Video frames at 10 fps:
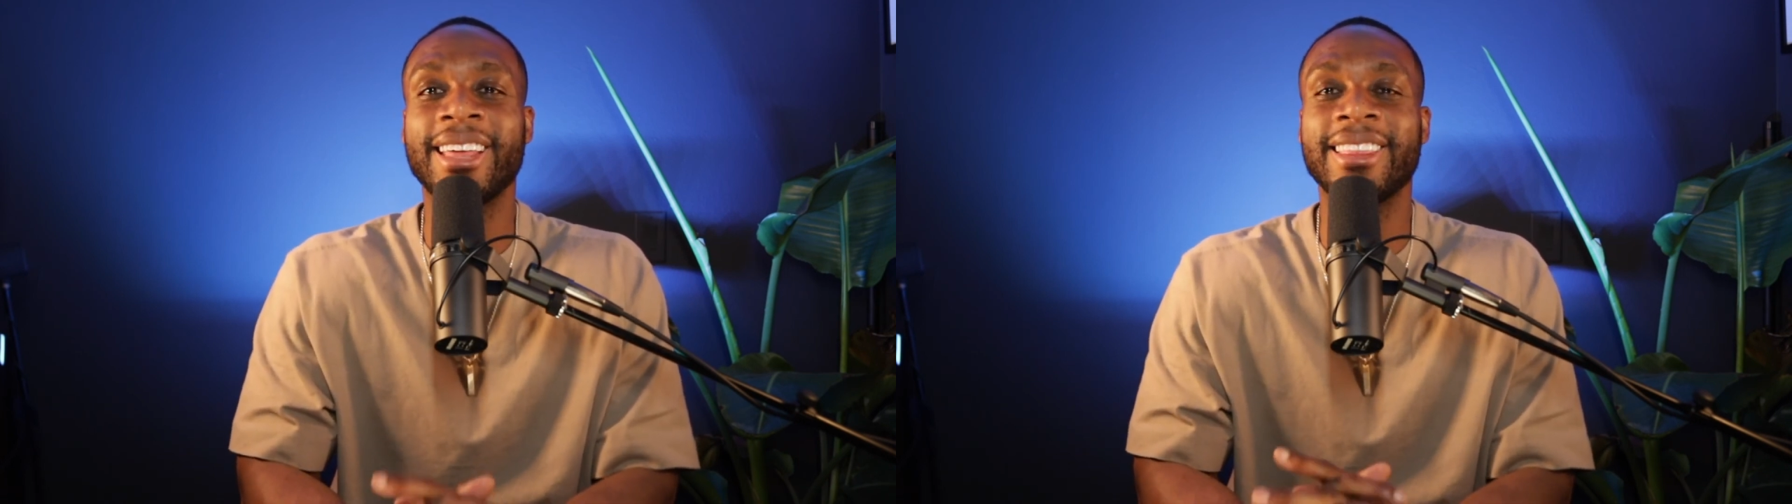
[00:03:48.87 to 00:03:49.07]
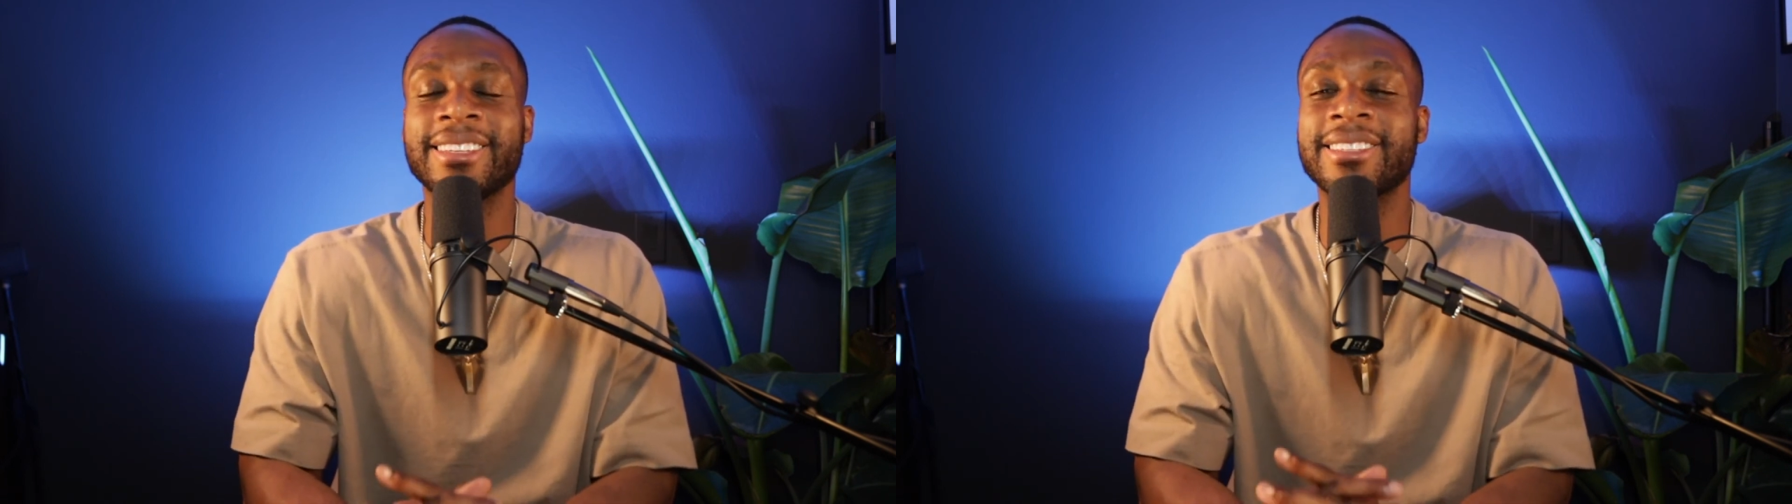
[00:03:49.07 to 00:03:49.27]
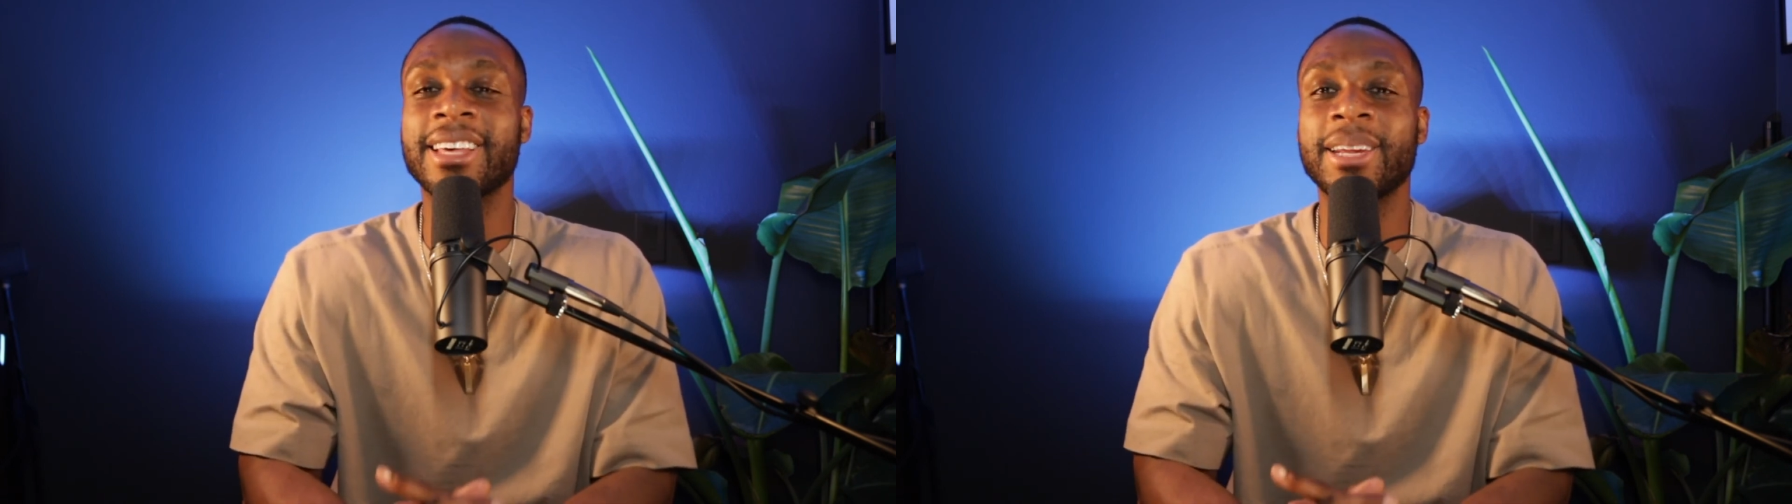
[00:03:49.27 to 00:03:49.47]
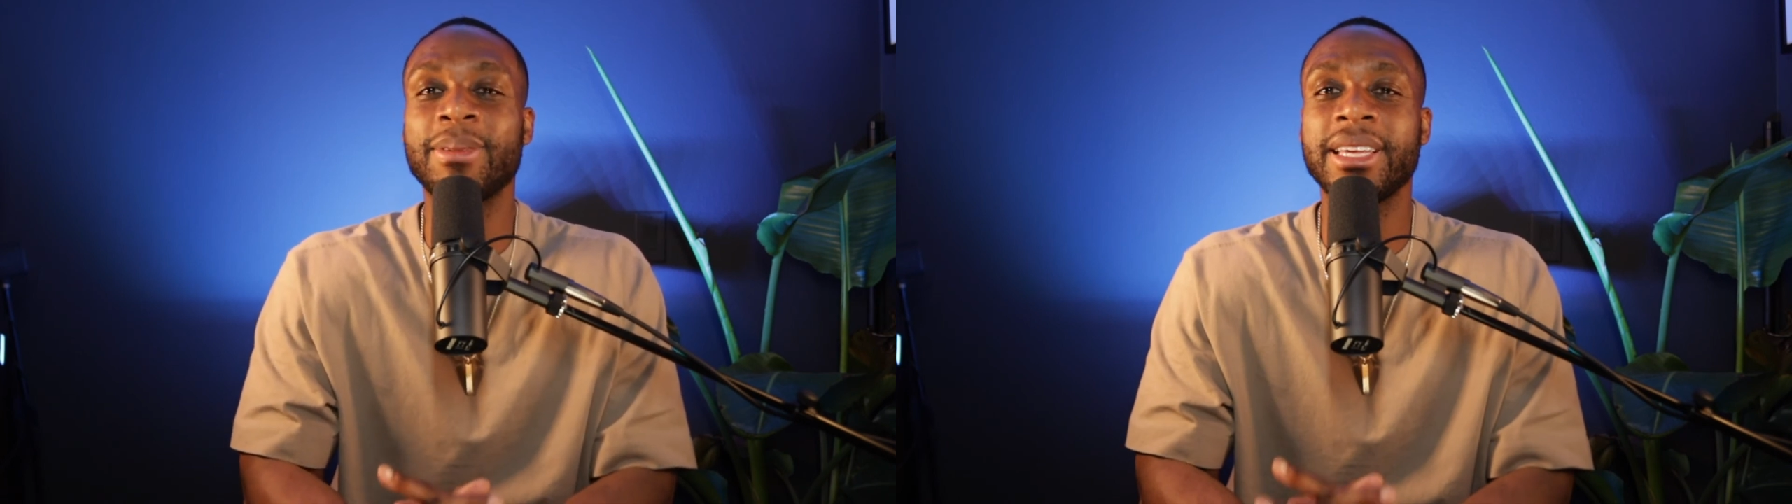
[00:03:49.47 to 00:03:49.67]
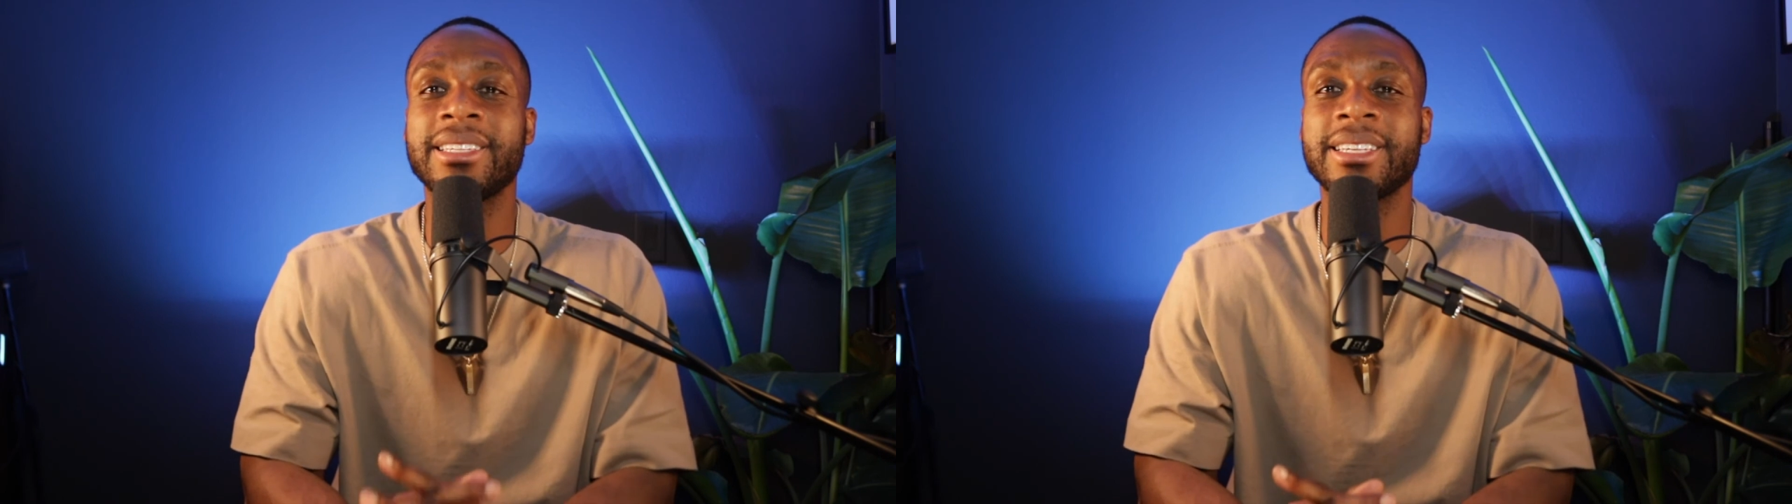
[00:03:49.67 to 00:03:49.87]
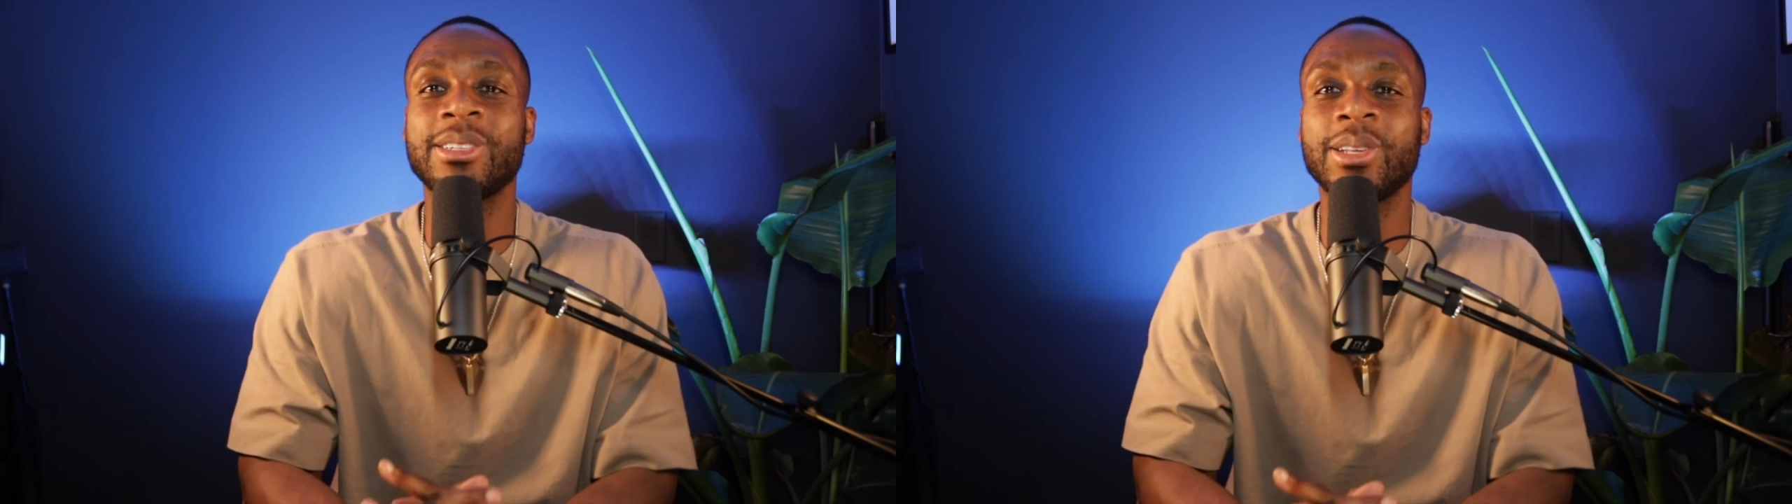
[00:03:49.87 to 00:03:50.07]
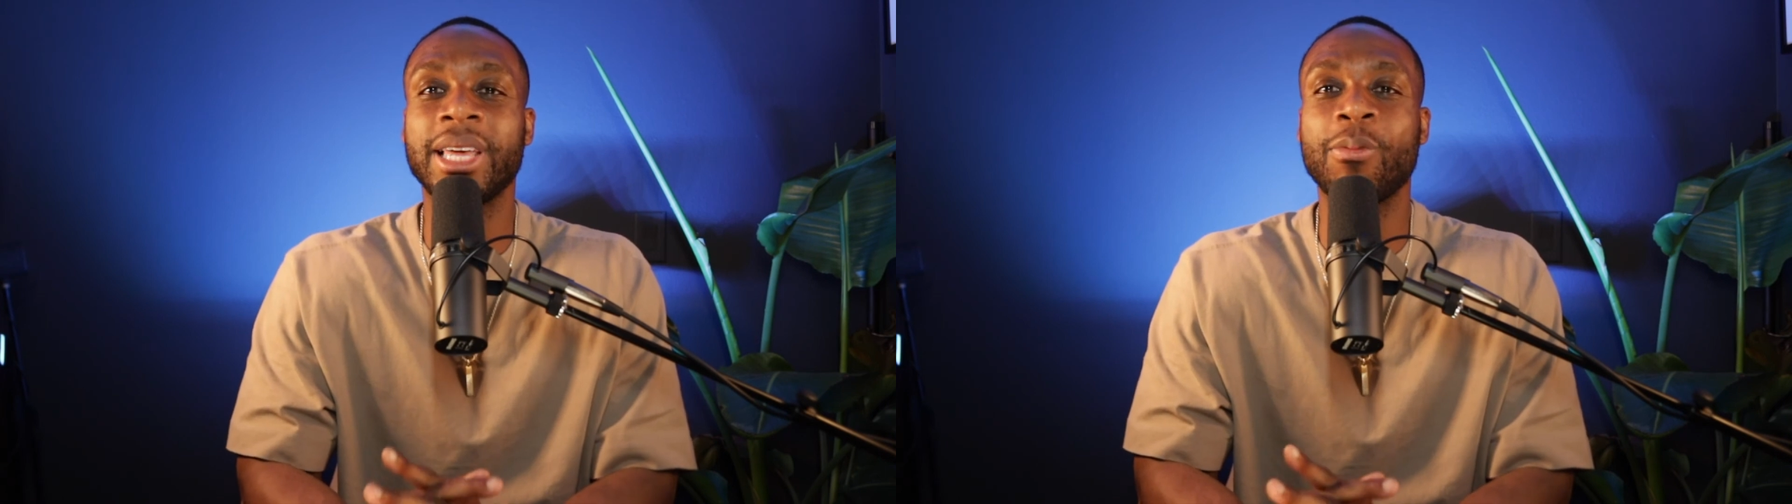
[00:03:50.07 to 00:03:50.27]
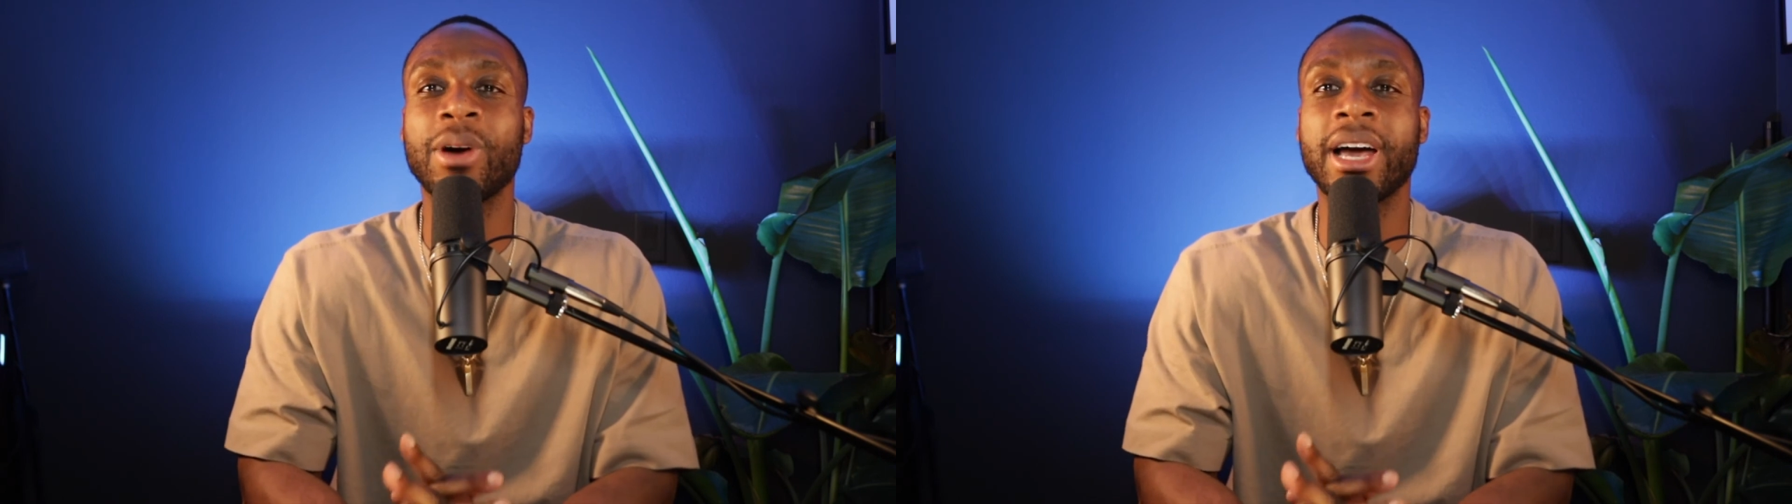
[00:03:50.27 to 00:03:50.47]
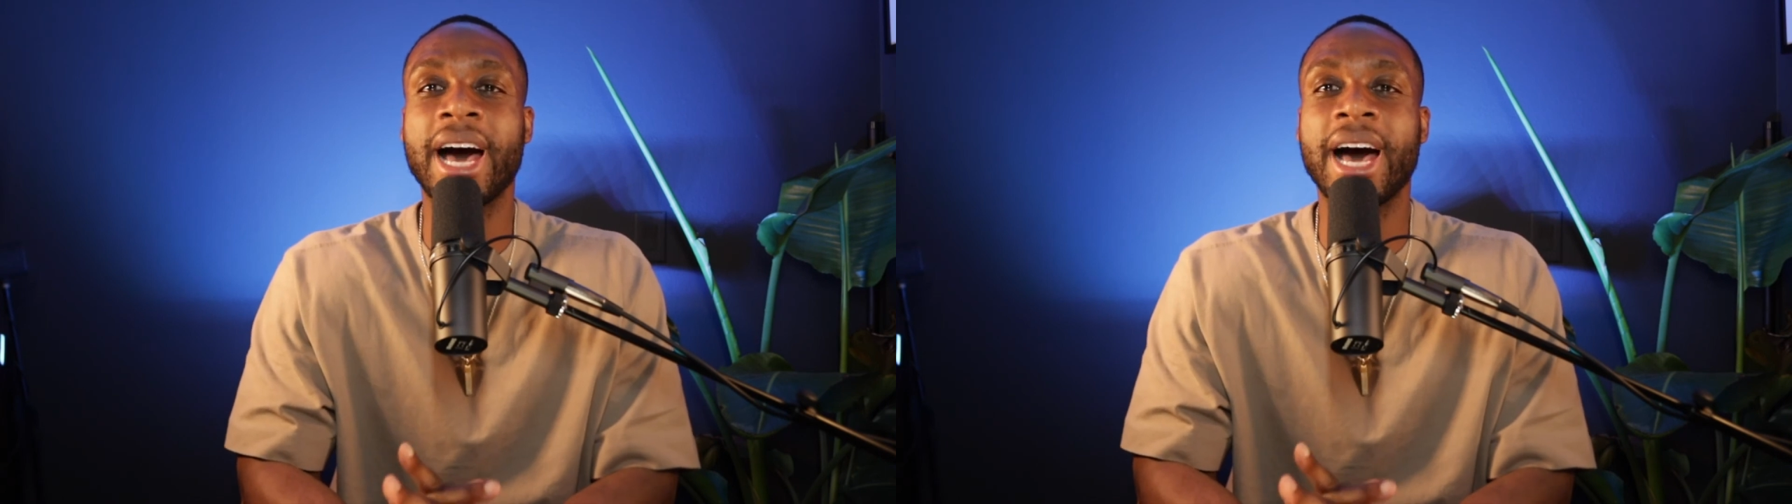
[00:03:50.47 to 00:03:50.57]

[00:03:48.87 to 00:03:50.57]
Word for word: This is going to be essential in what